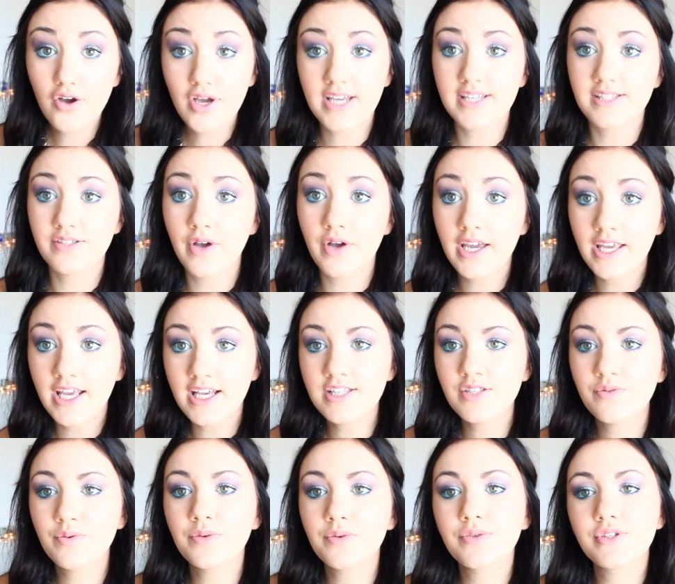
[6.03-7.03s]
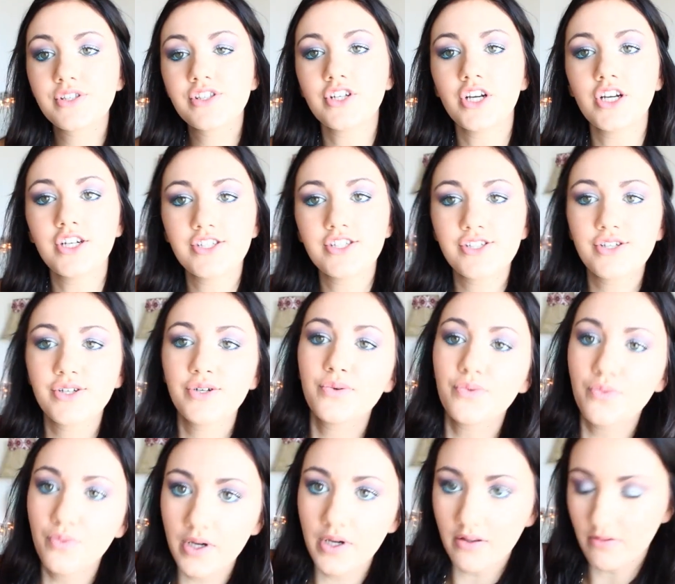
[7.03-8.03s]
Okay, so I guess we will start
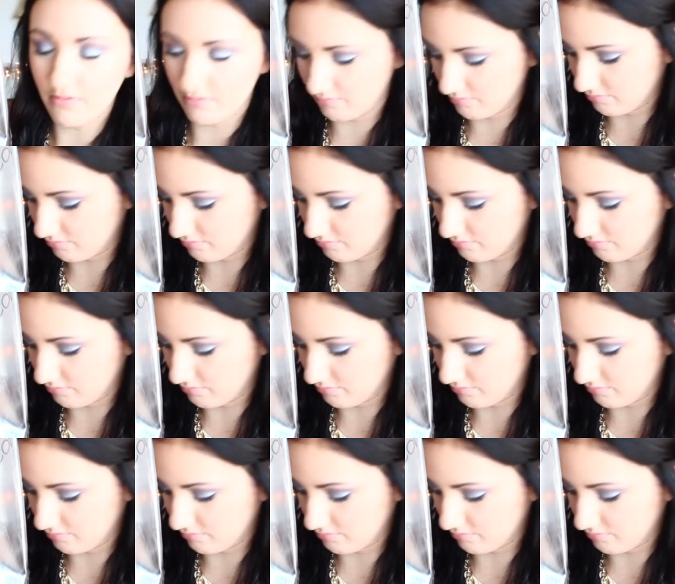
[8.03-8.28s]
with